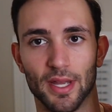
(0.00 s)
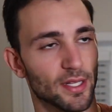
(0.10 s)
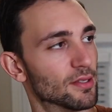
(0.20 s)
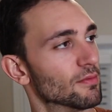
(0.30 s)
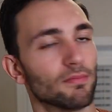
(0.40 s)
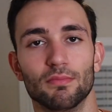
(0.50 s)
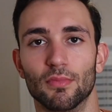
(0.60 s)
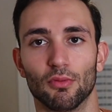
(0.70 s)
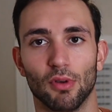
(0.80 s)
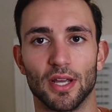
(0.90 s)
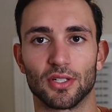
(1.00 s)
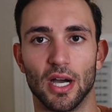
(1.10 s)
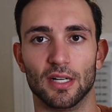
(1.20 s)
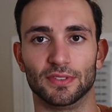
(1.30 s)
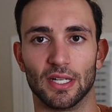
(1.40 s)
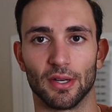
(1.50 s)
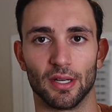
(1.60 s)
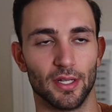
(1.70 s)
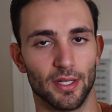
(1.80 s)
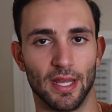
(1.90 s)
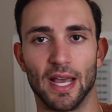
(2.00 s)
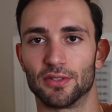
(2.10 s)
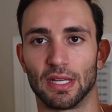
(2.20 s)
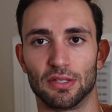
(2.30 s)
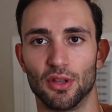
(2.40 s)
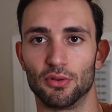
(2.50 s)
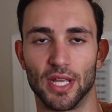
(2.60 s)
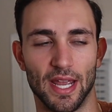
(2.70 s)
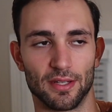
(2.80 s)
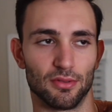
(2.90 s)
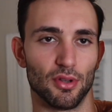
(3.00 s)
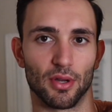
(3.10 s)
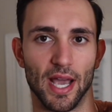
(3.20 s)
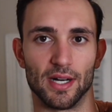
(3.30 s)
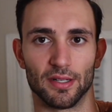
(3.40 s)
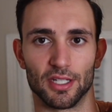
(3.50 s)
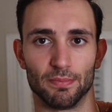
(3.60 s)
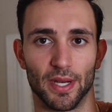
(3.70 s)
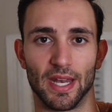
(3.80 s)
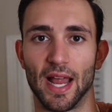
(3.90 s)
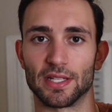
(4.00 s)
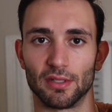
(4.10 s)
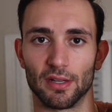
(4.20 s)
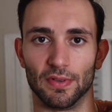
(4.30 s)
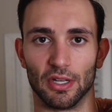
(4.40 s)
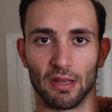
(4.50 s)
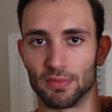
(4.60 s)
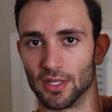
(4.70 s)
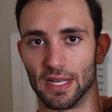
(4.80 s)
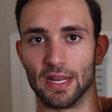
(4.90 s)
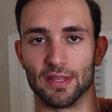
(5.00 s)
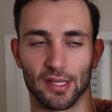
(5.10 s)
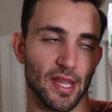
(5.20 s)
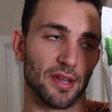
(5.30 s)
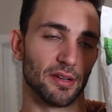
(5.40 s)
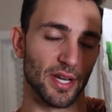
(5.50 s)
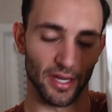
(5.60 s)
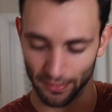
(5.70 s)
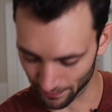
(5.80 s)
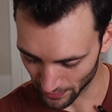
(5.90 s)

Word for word: It's rice cauliflower, has like no taste, no calories, but it adds a lot of volume to anything that you're eating.